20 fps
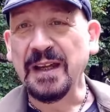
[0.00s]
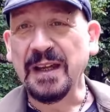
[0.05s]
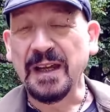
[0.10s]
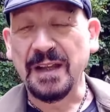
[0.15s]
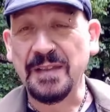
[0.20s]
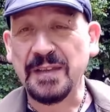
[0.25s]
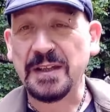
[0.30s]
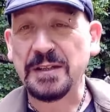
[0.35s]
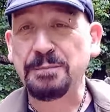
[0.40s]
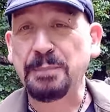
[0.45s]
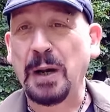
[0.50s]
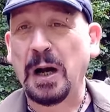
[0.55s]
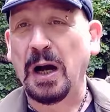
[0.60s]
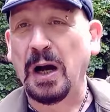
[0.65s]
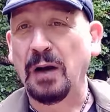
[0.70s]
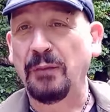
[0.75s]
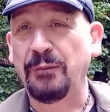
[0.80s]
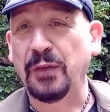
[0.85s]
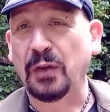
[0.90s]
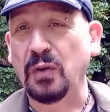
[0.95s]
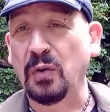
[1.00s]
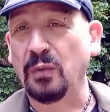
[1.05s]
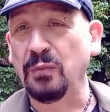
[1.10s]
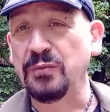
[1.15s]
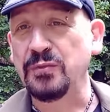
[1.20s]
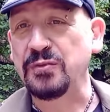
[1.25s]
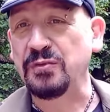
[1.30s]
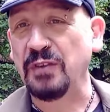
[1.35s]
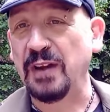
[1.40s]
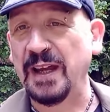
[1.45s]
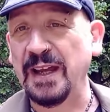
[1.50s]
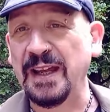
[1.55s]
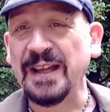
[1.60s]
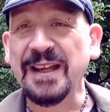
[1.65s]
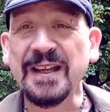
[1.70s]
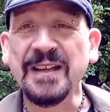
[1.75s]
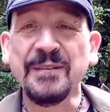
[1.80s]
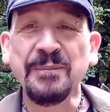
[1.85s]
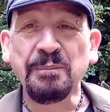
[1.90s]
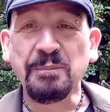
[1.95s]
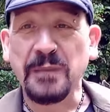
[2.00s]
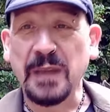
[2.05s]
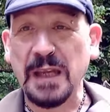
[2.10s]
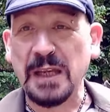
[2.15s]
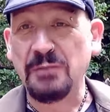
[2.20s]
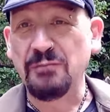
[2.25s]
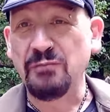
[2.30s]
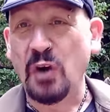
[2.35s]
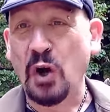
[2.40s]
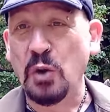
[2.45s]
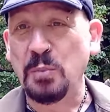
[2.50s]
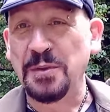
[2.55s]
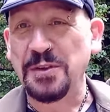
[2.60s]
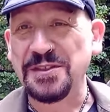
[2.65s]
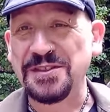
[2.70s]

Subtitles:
in this part of the country in Roman